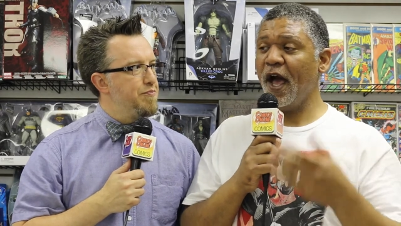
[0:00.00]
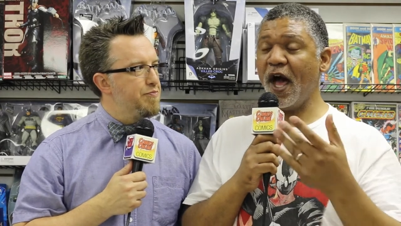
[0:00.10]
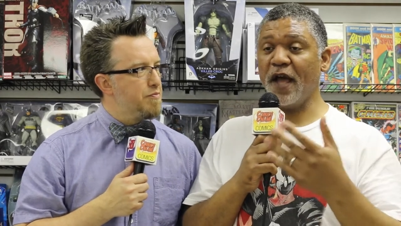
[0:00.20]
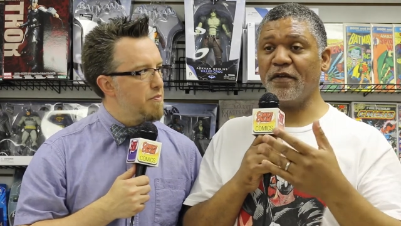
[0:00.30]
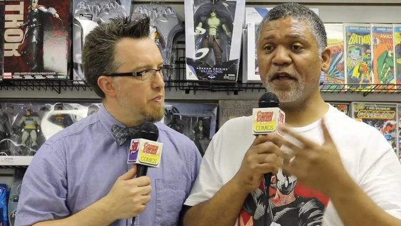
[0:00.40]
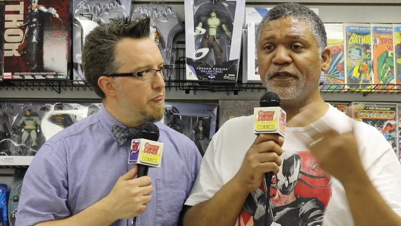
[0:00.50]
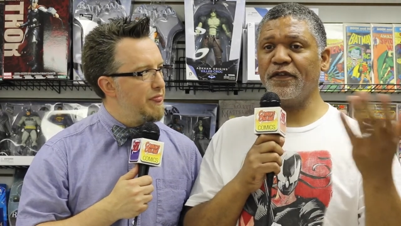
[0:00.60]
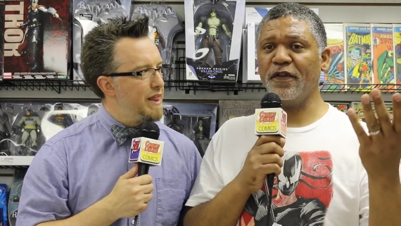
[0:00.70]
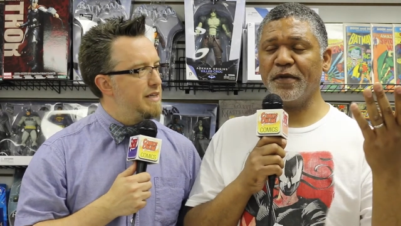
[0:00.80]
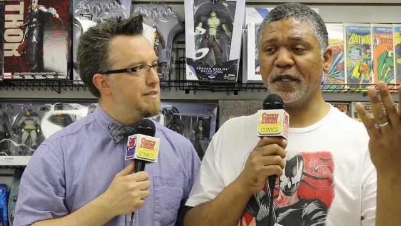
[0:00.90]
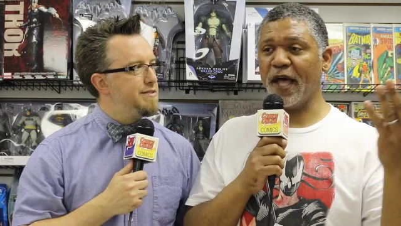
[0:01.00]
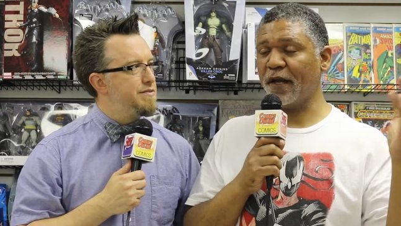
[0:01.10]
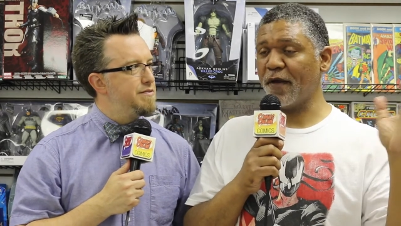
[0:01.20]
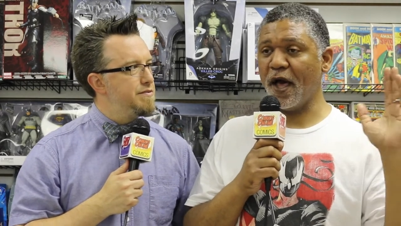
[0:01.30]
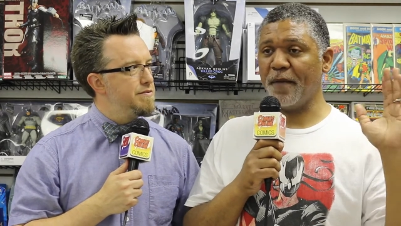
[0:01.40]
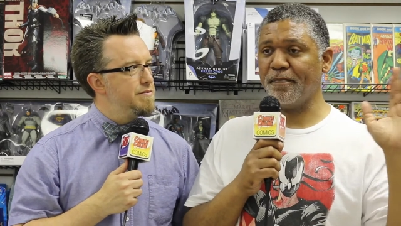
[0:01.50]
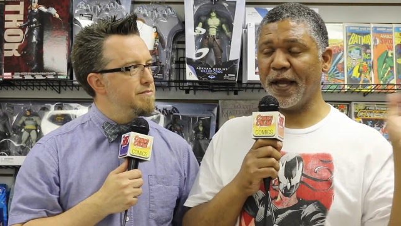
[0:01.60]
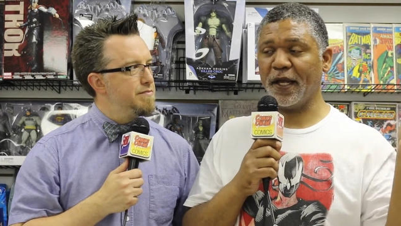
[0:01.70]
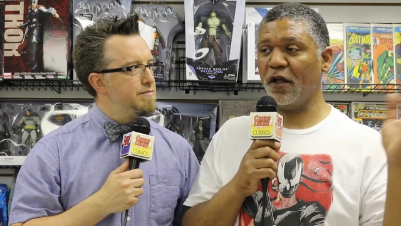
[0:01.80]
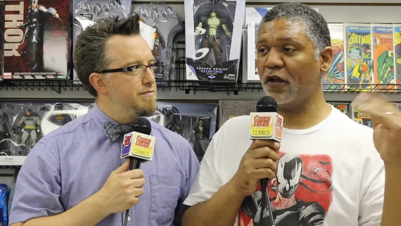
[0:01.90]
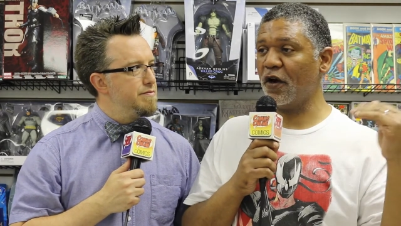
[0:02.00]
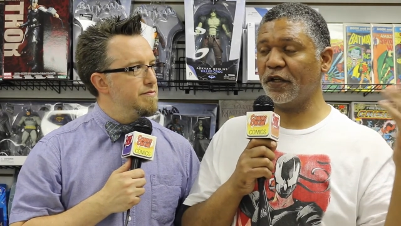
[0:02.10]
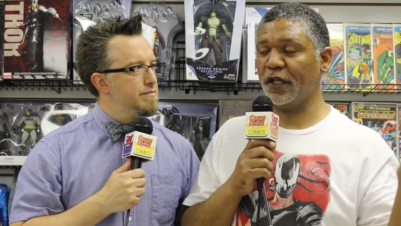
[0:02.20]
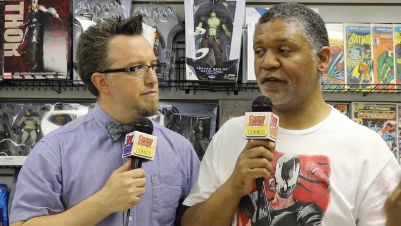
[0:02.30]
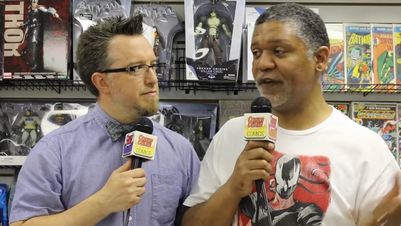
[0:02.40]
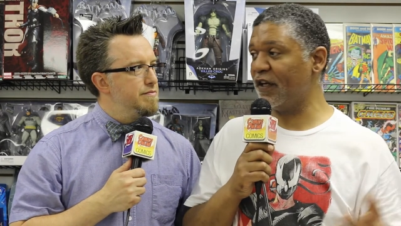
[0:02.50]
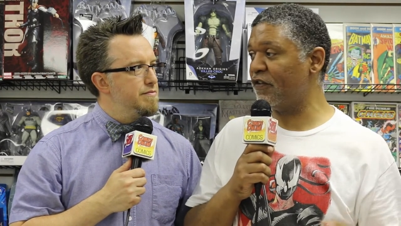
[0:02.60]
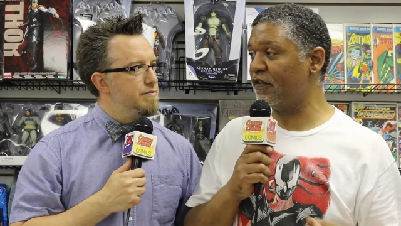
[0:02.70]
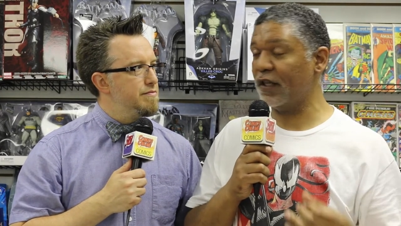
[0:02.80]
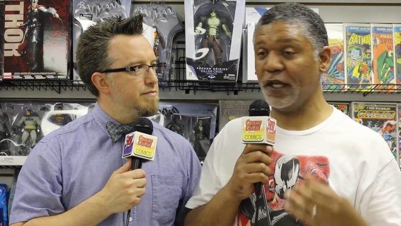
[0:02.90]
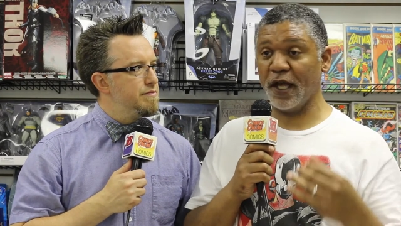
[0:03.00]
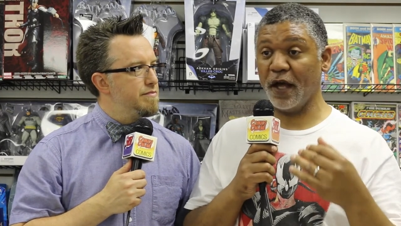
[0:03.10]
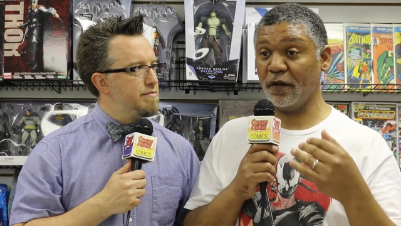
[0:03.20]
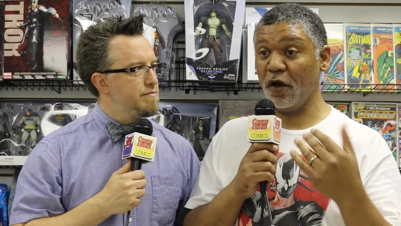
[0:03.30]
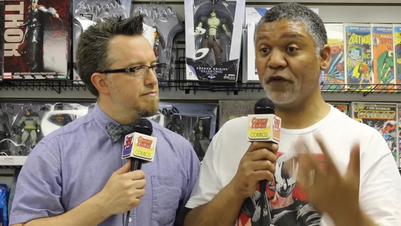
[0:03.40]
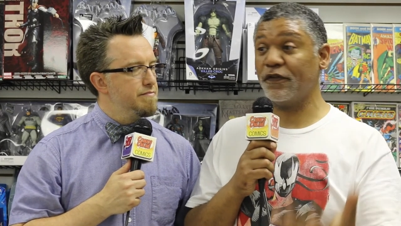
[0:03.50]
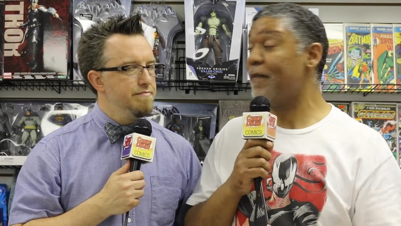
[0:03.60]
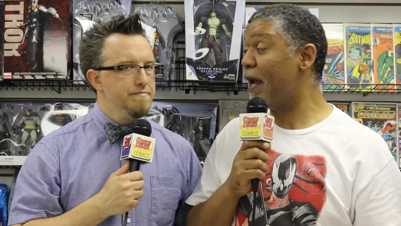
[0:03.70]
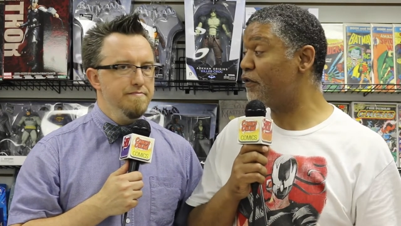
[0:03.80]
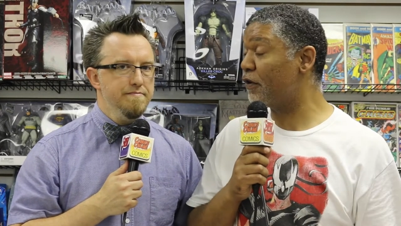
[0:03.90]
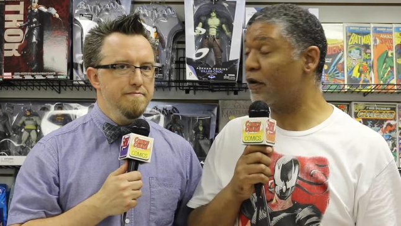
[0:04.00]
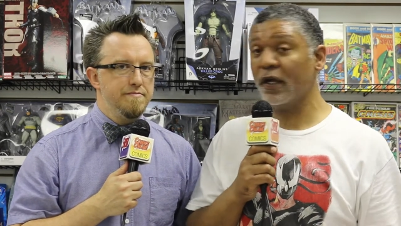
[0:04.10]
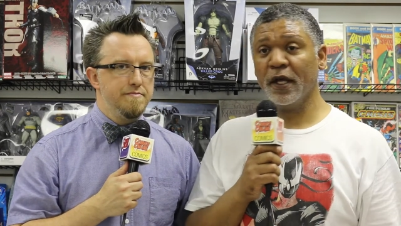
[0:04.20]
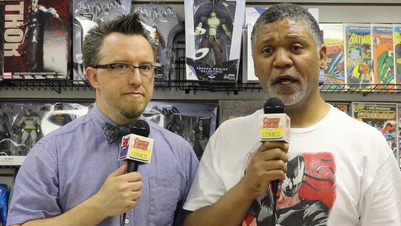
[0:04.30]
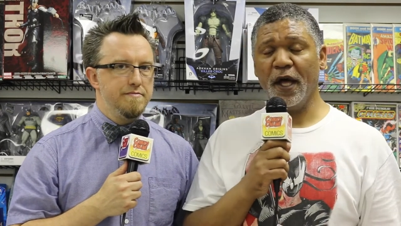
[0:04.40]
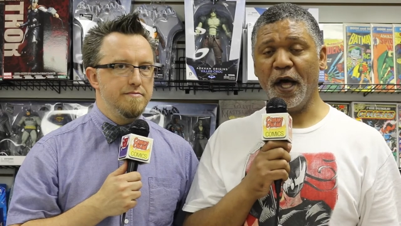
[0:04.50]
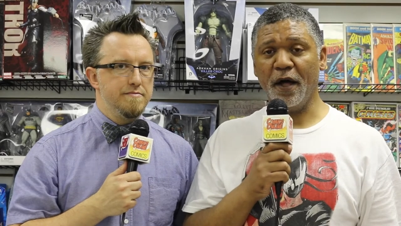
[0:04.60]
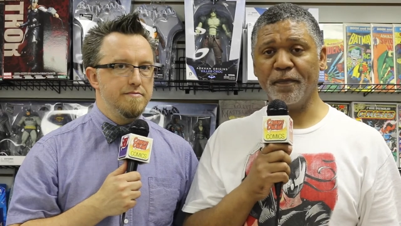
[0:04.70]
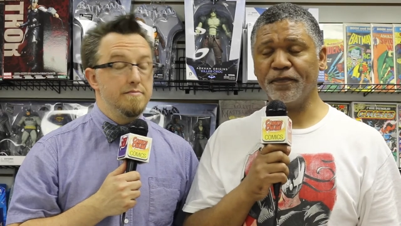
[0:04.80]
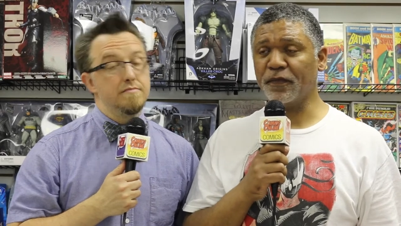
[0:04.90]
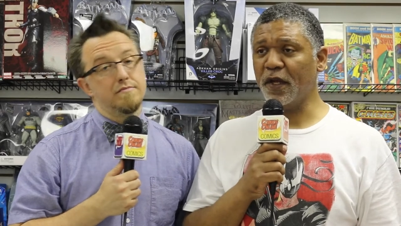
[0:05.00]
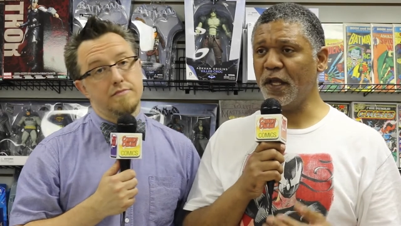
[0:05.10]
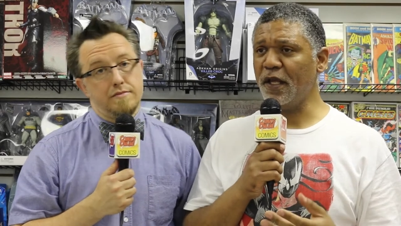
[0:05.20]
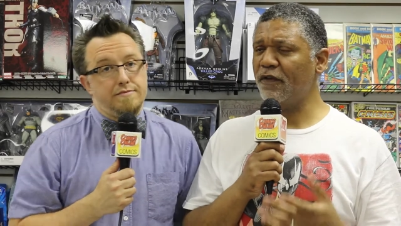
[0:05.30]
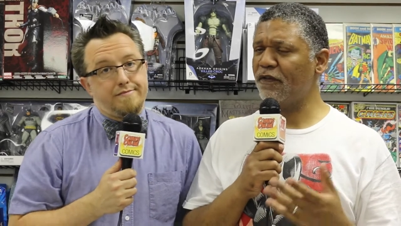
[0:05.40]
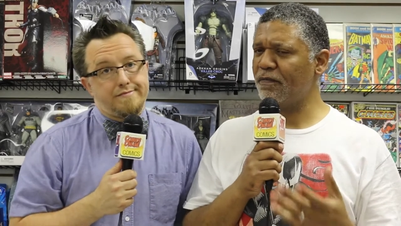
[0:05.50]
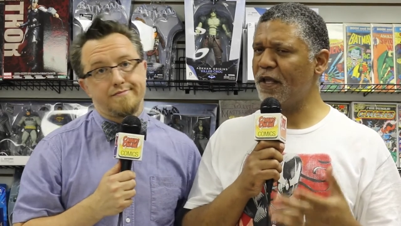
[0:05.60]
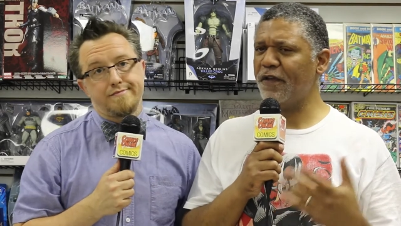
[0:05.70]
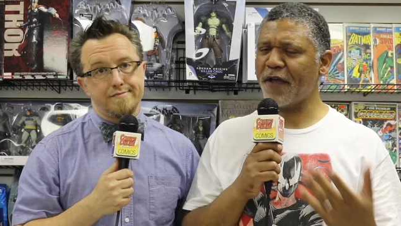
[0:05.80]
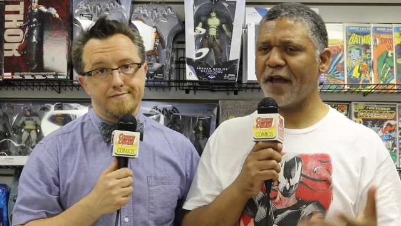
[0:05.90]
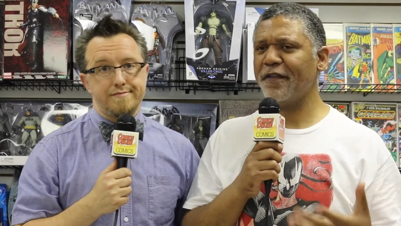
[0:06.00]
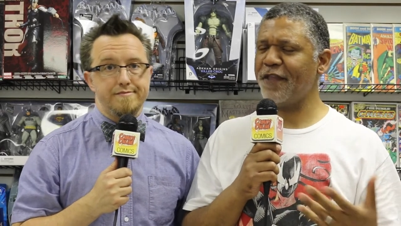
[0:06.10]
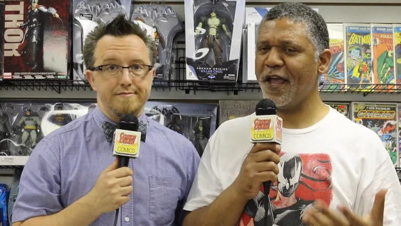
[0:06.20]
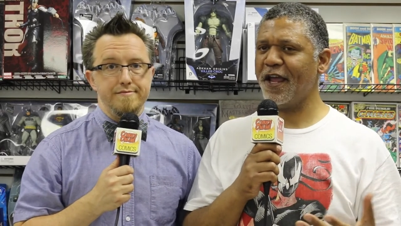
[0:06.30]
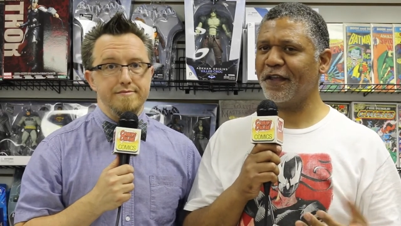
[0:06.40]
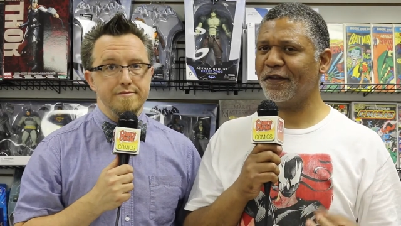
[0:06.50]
Speaker 1: Doesn't seem to like Mikhail Erklyovich, the Ursa Major. He's got a thing.